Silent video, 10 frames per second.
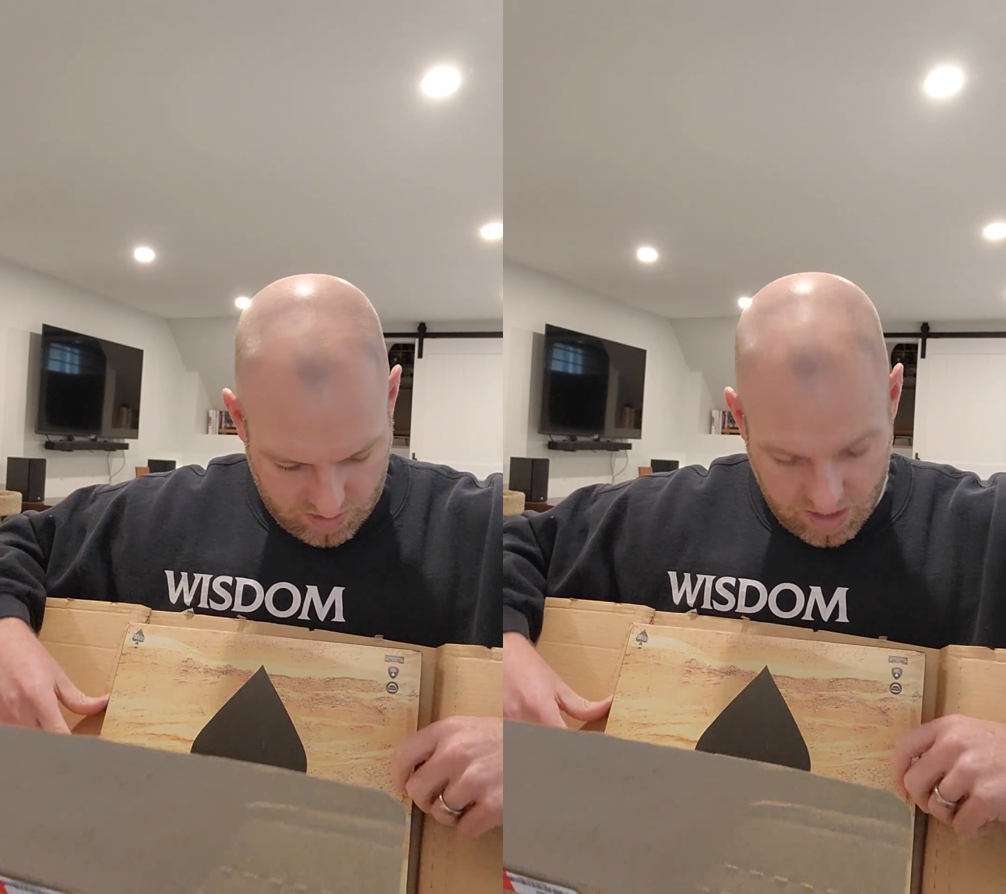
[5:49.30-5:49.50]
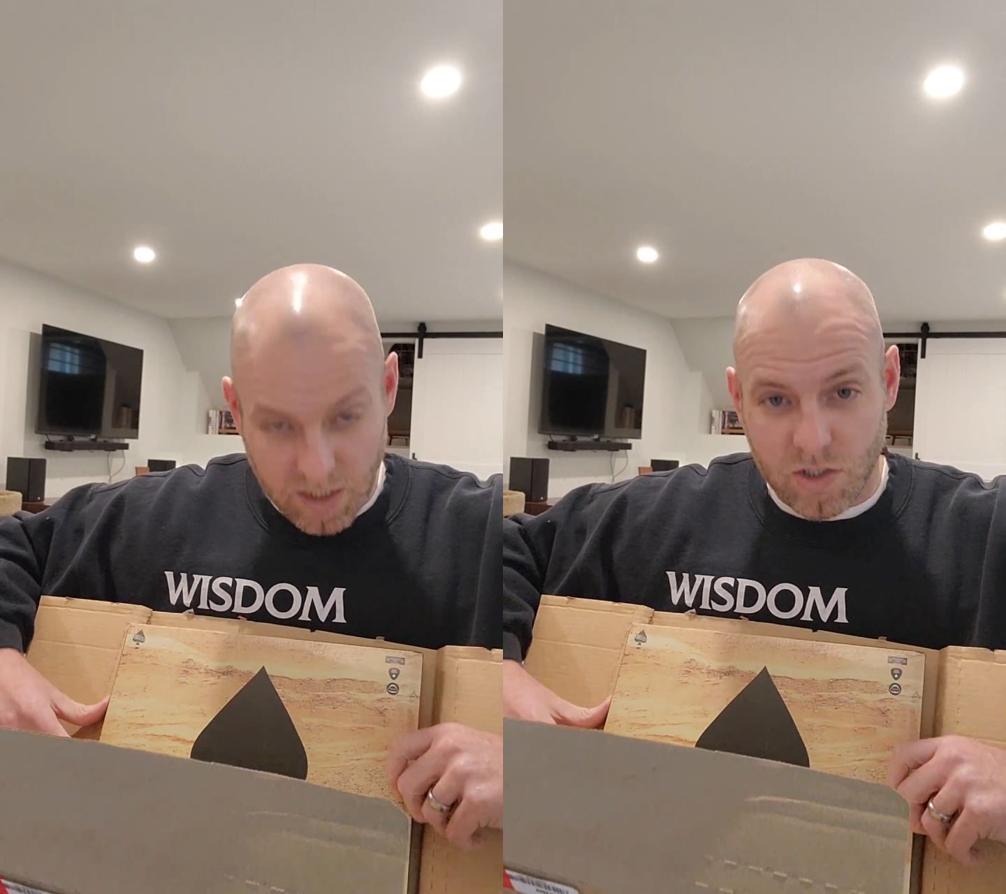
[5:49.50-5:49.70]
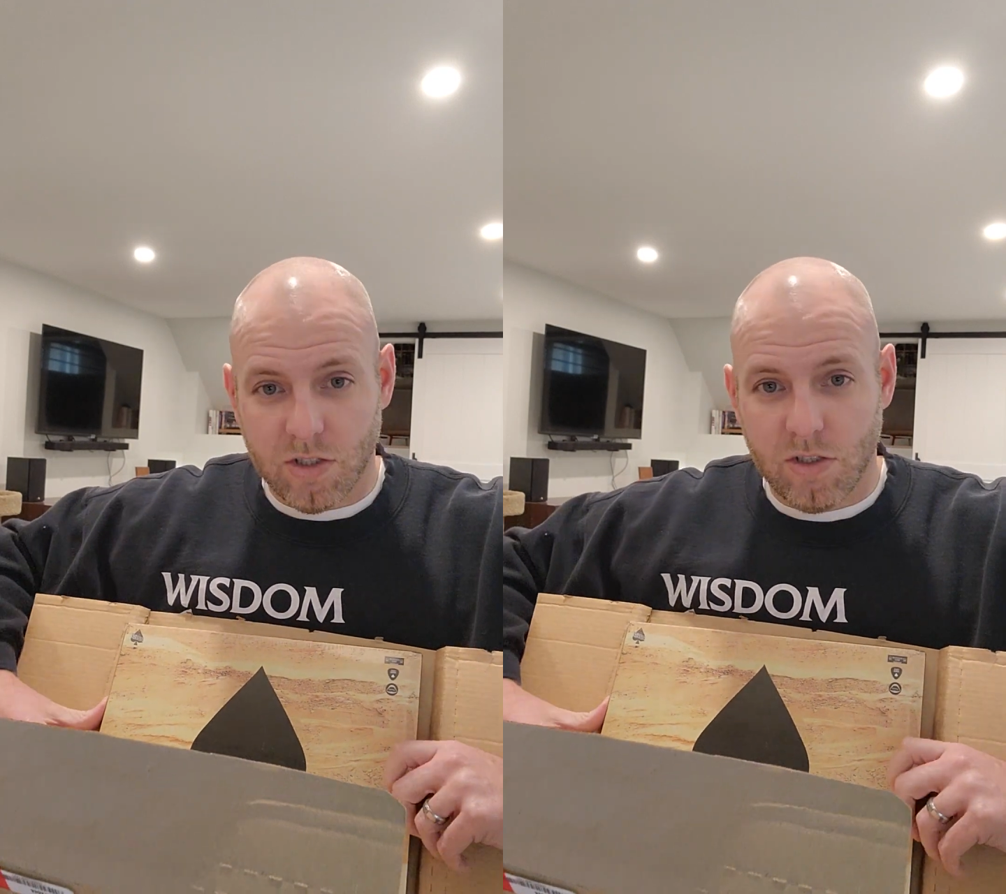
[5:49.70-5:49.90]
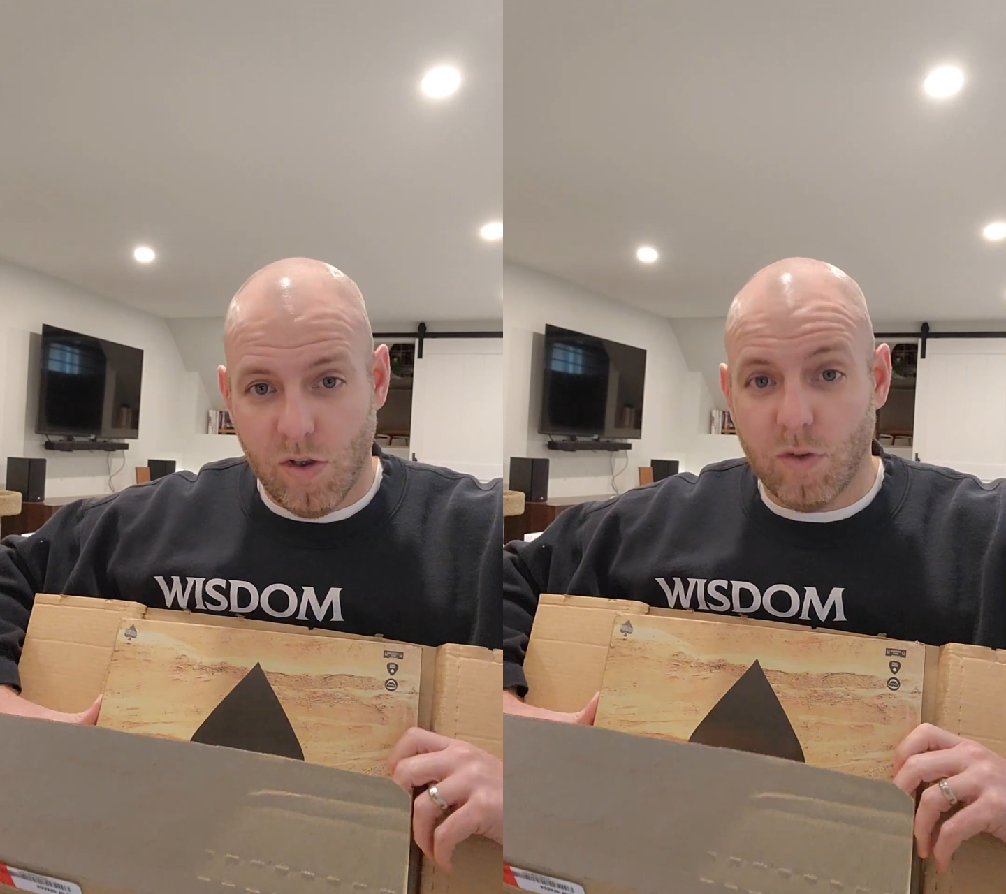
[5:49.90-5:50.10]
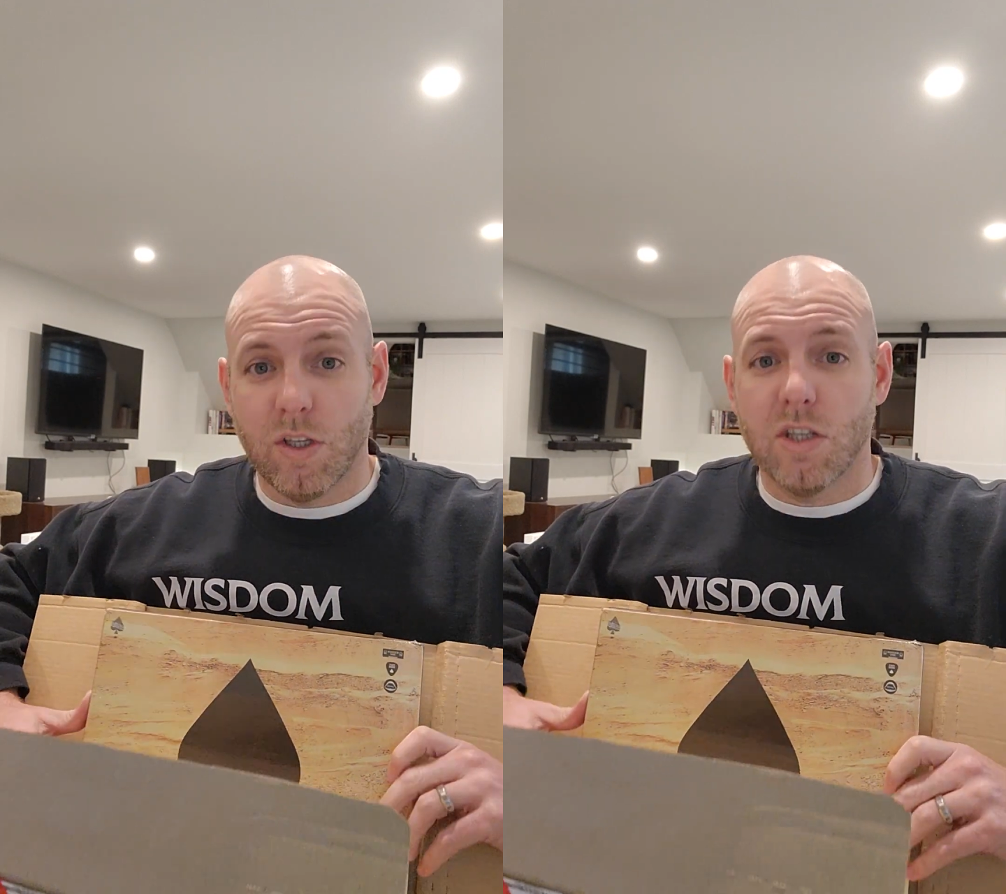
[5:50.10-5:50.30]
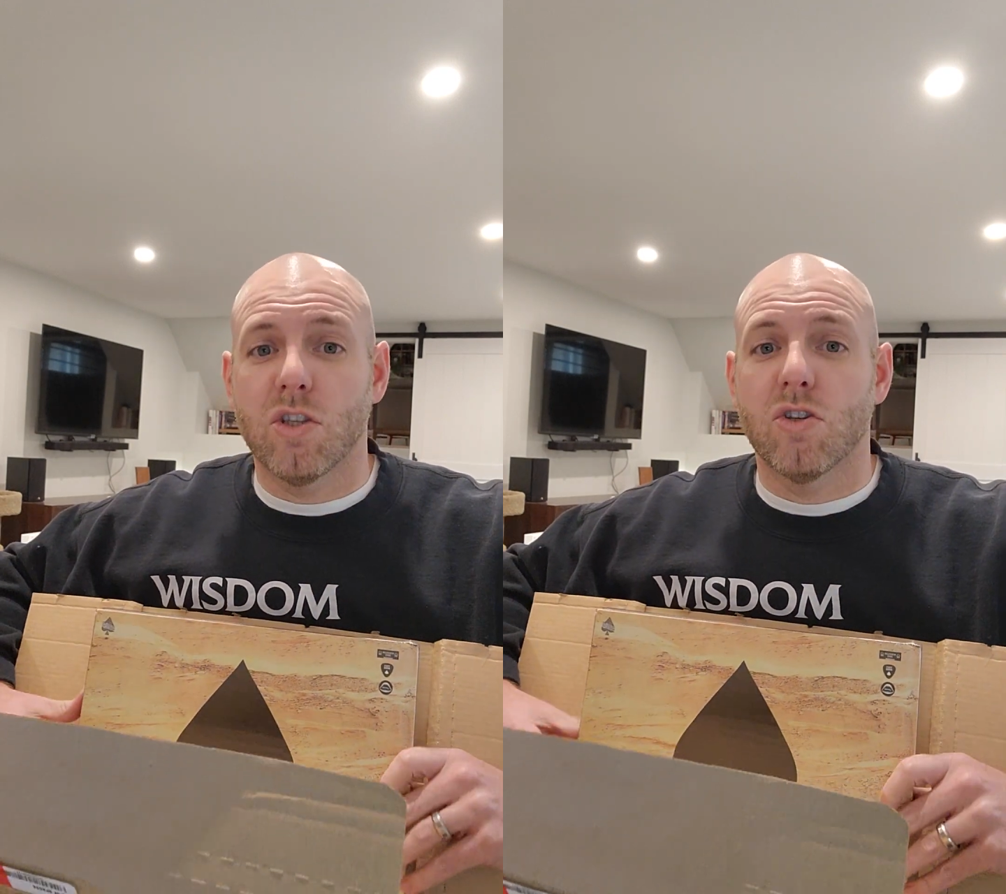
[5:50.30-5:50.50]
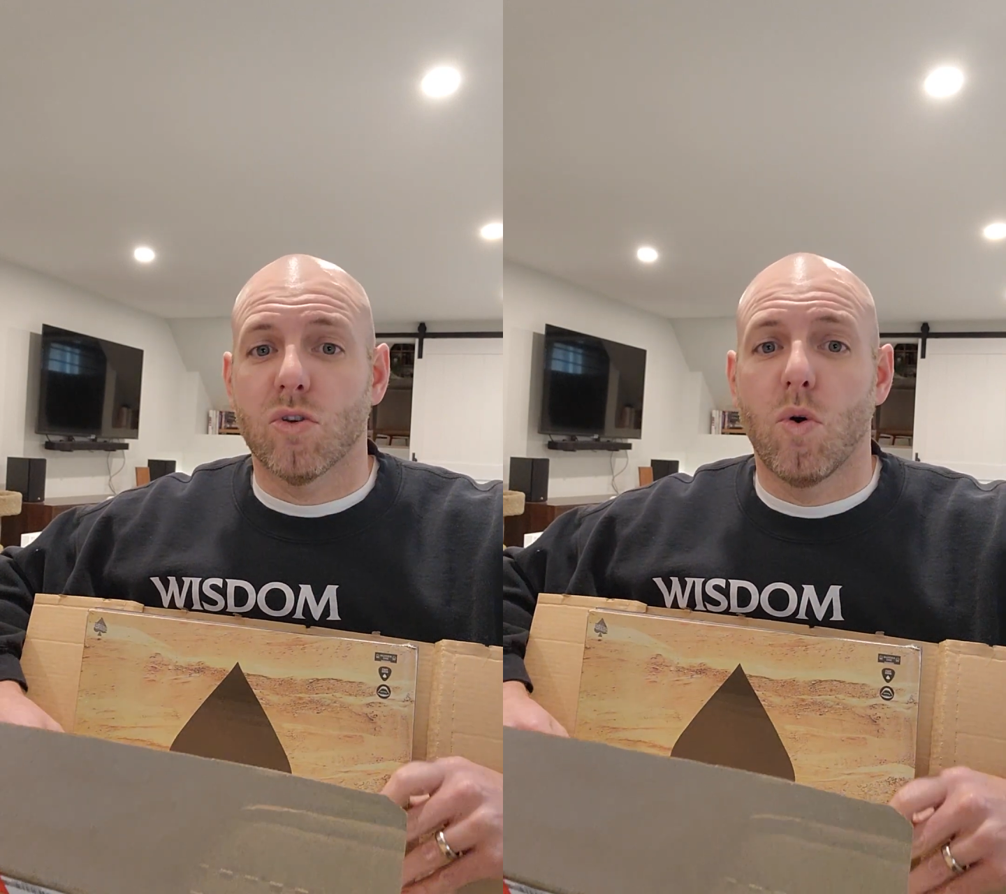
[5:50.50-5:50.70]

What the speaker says: This is